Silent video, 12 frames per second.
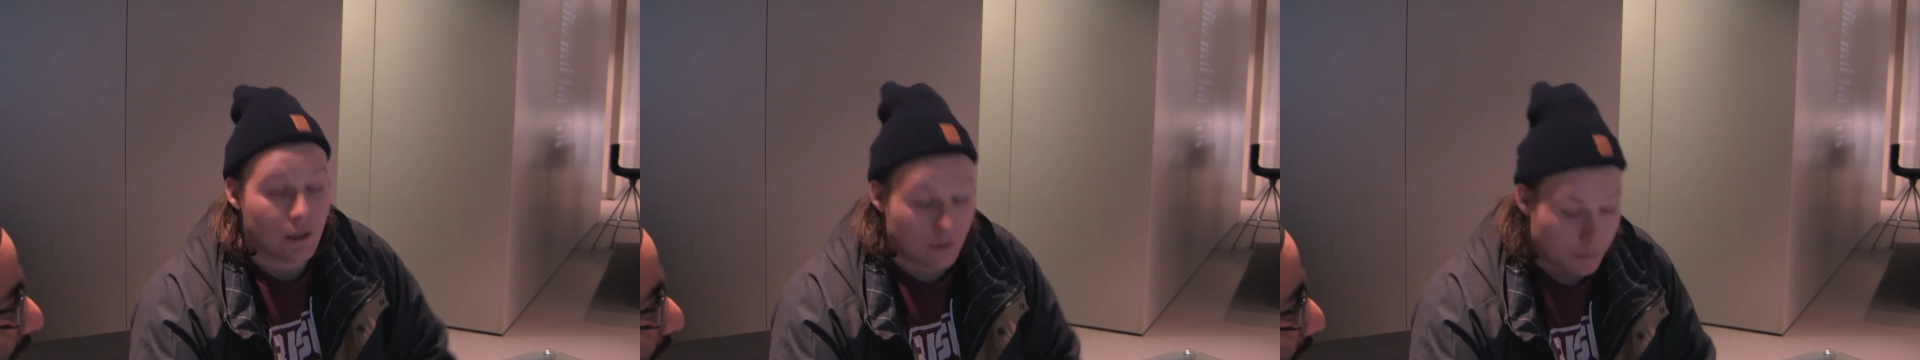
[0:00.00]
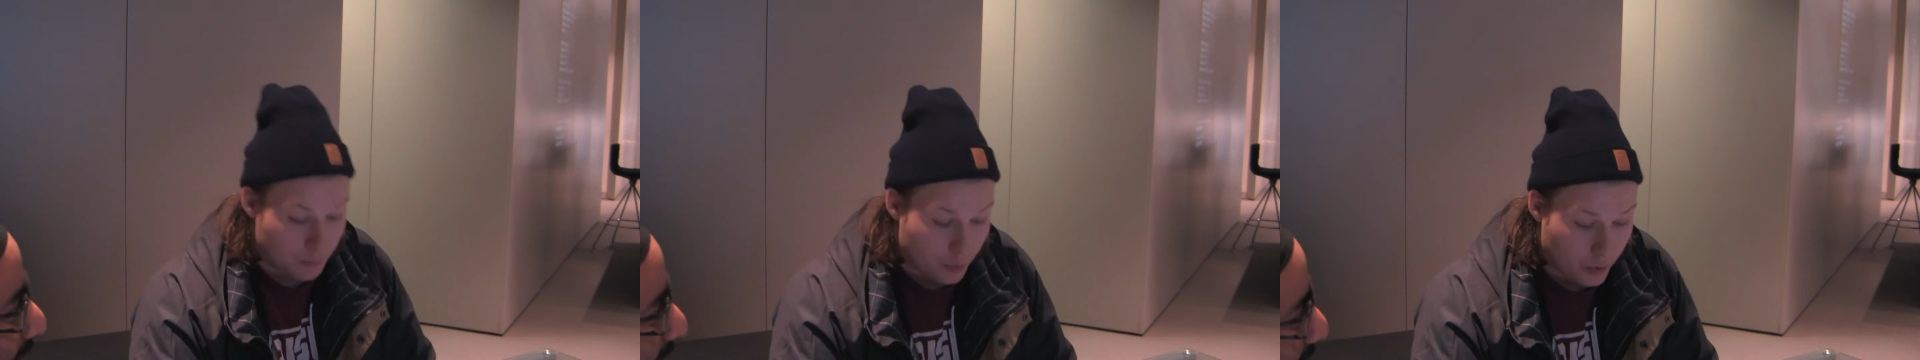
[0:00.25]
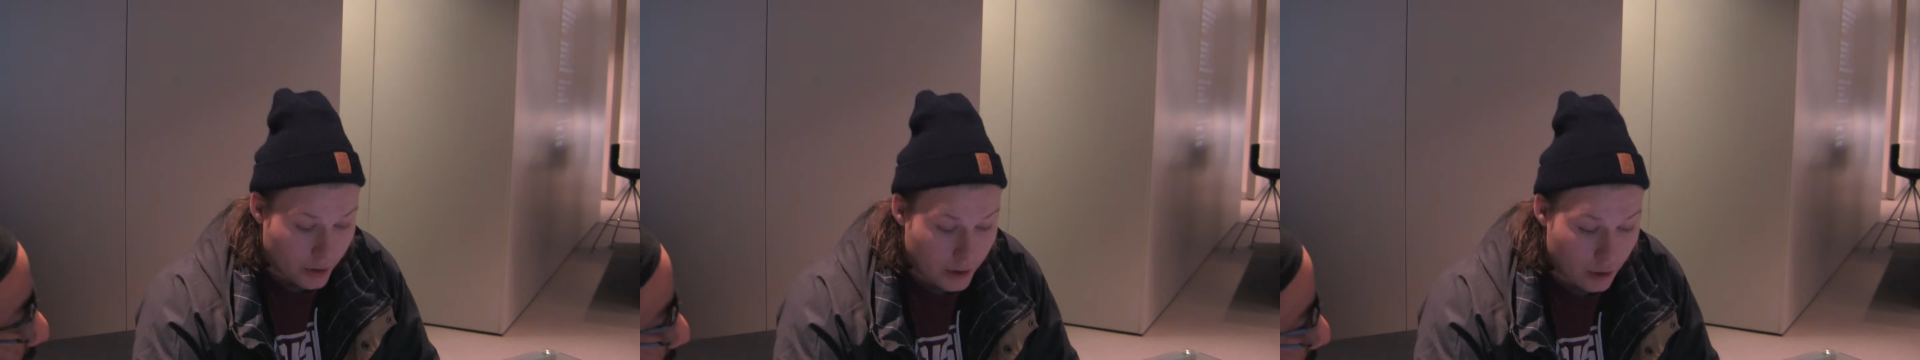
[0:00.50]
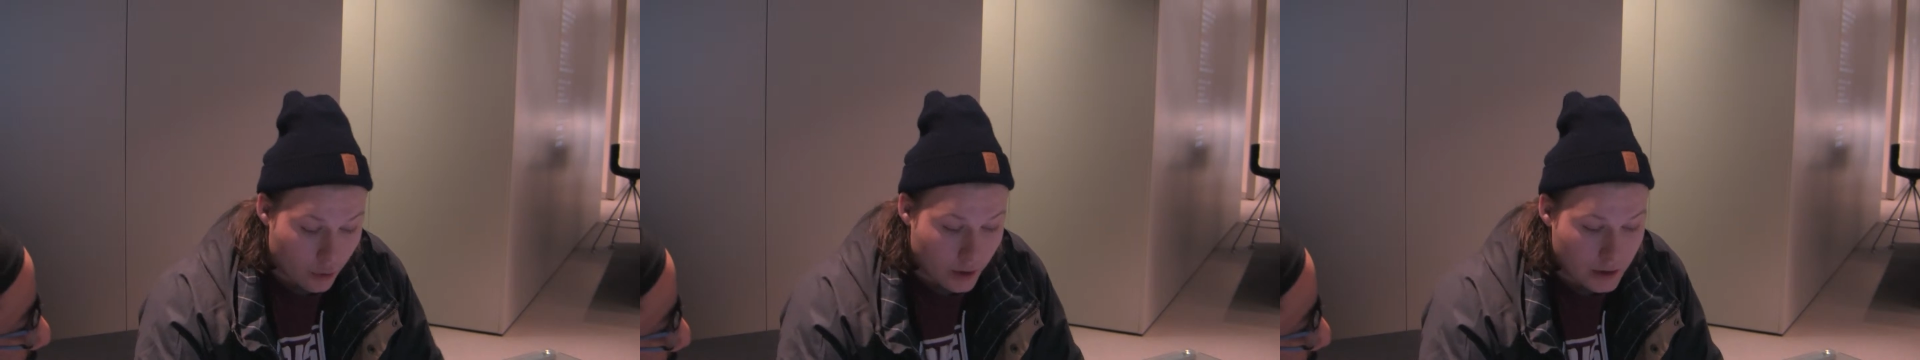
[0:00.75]
It's
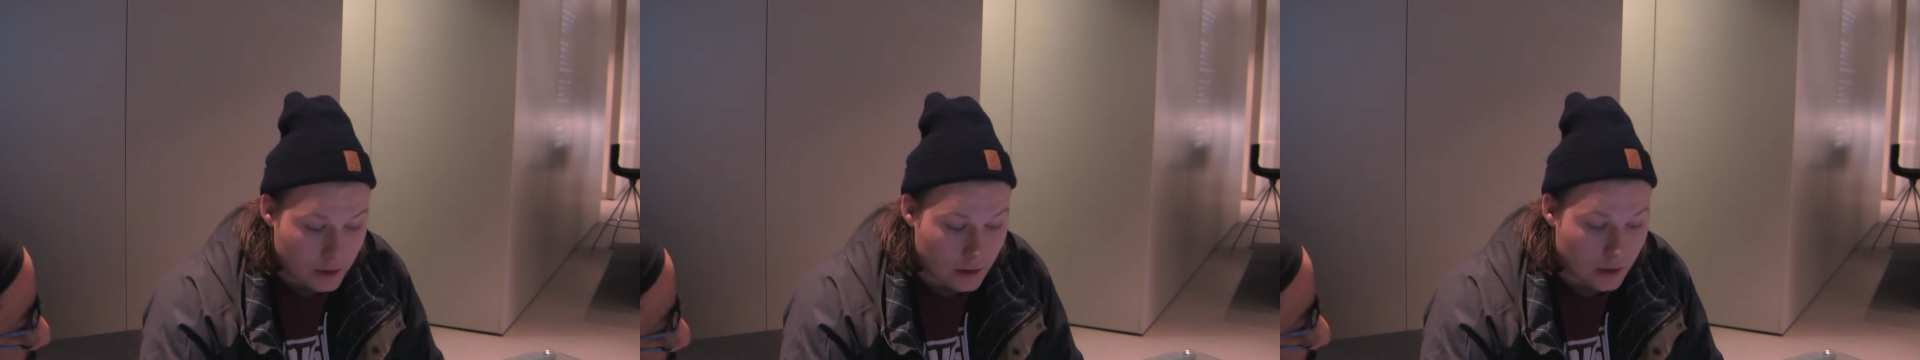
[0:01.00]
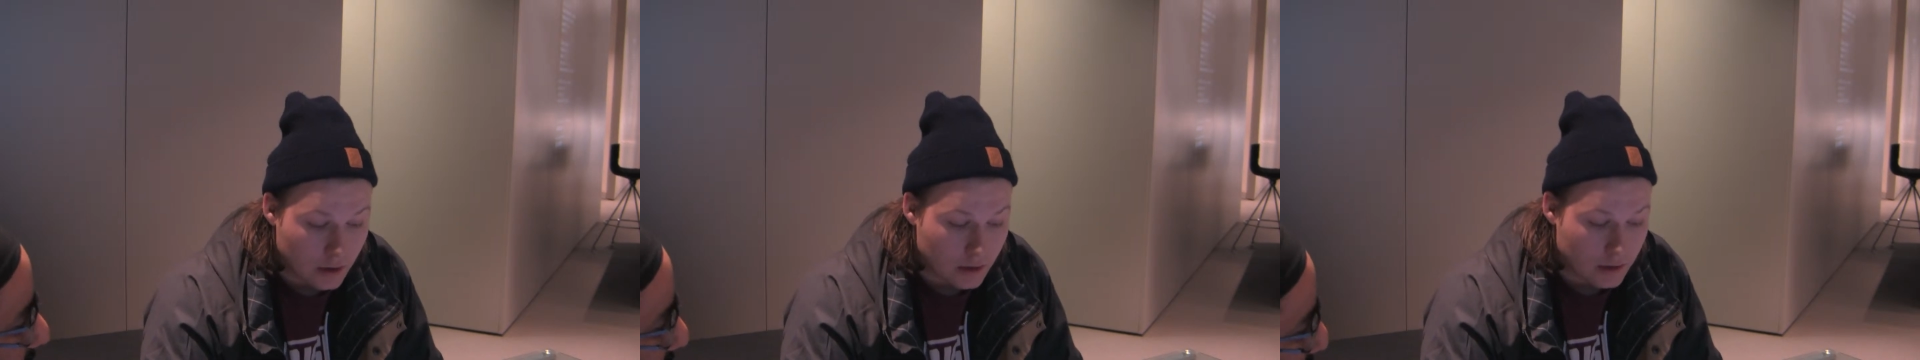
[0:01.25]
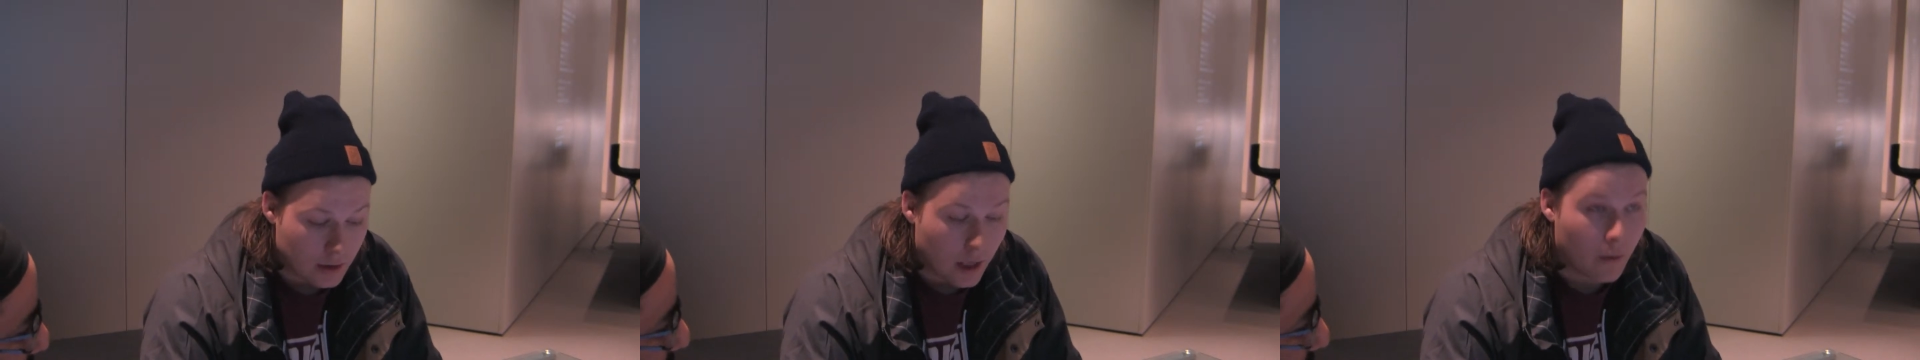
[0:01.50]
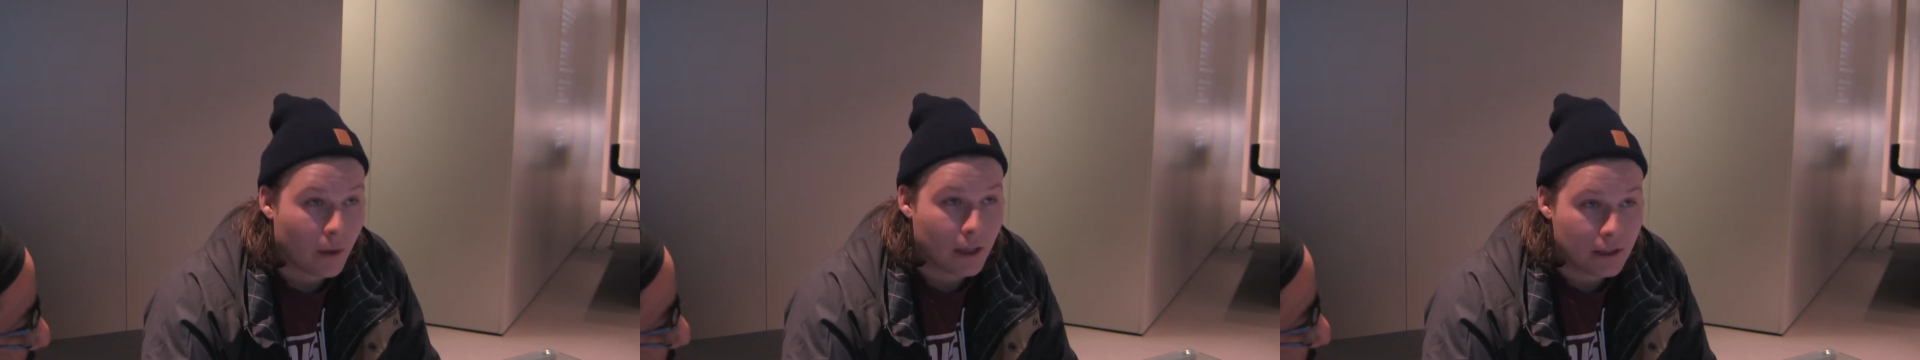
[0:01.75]
pretty crazy because
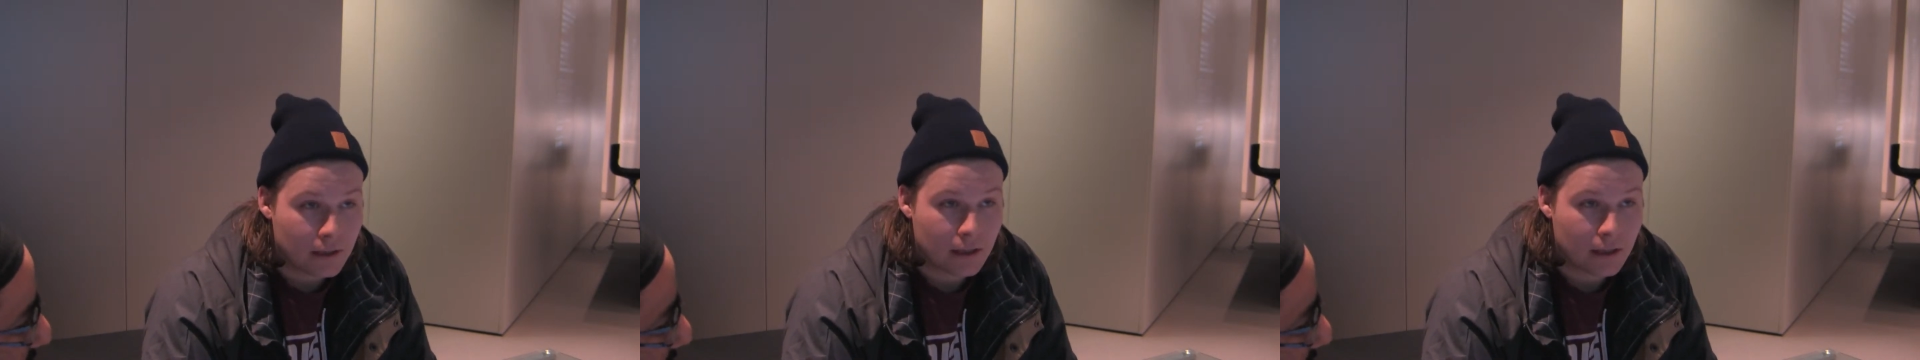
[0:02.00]
now I can